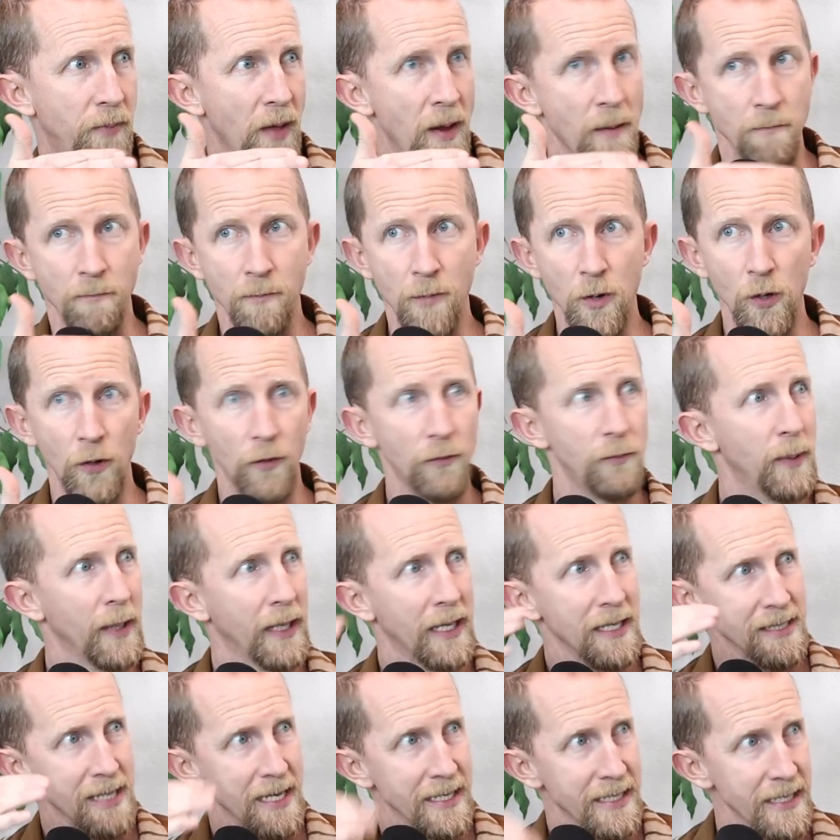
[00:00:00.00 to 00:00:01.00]
They moved
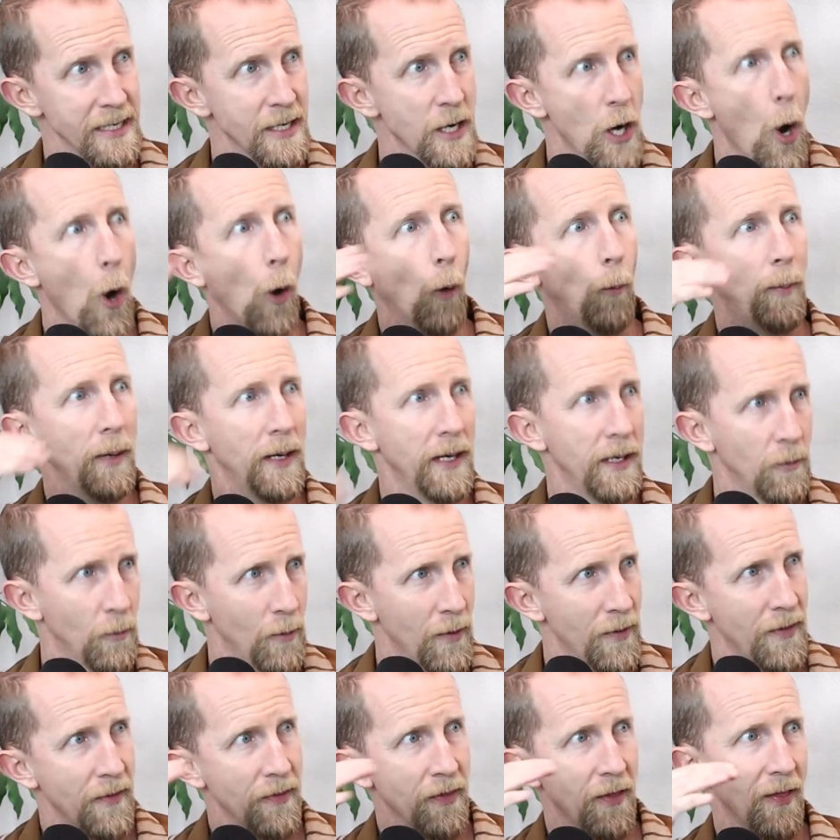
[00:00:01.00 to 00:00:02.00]
because I didn't open it
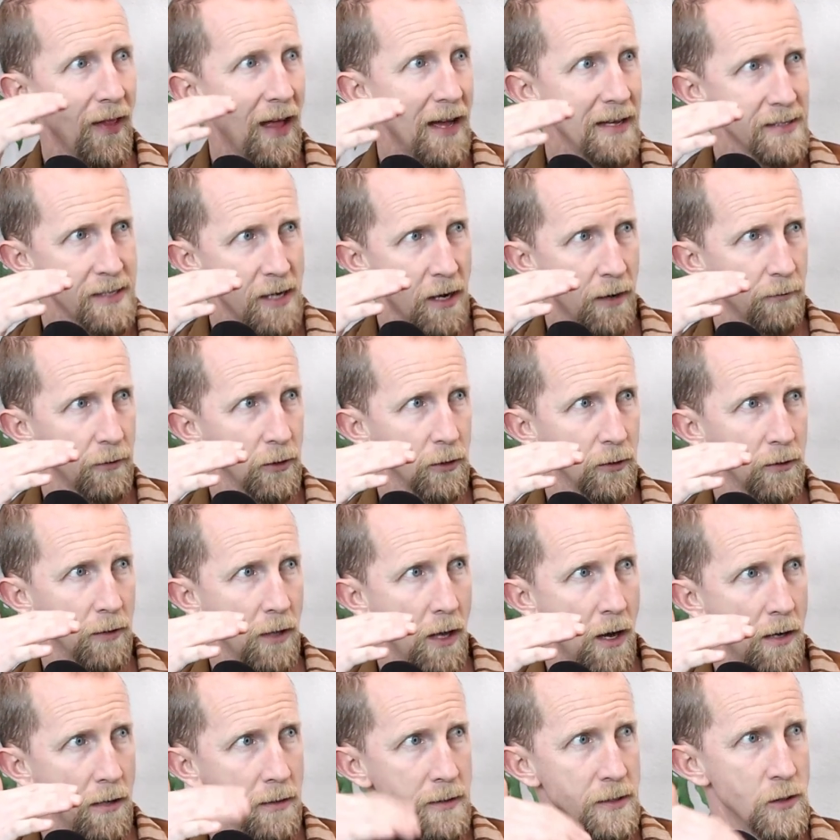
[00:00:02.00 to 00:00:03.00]
within the last however
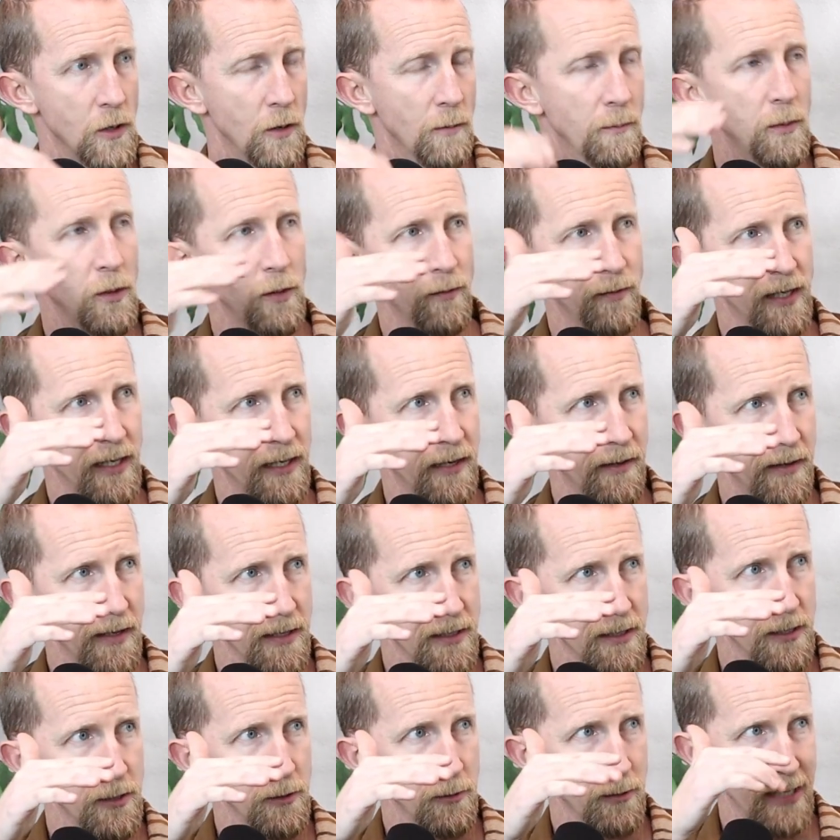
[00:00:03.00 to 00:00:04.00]
long. So it moved into
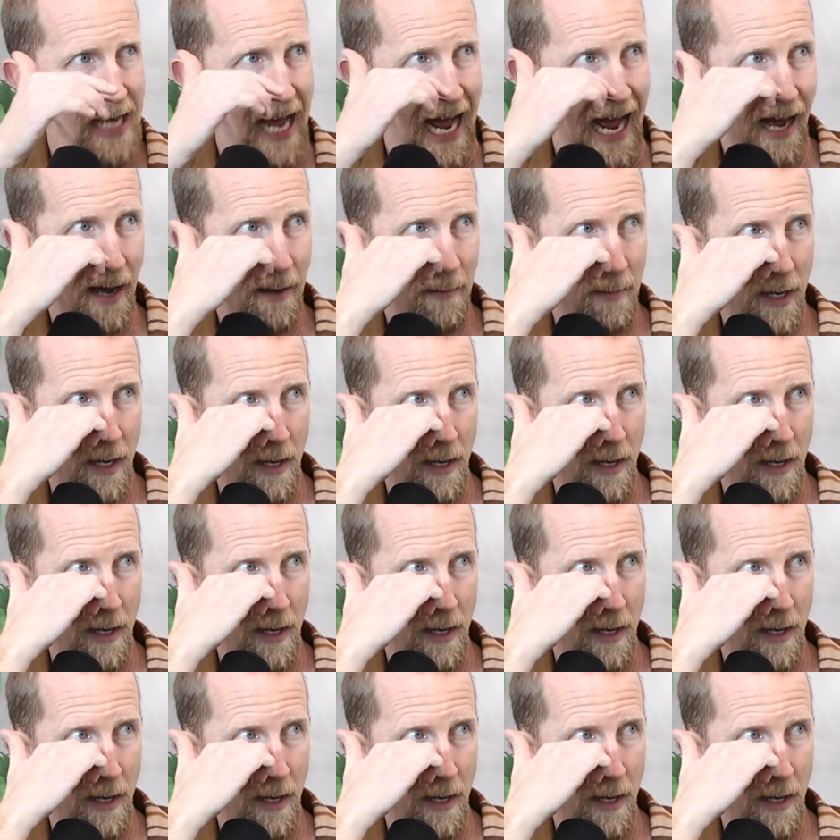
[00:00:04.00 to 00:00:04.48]
this new tab.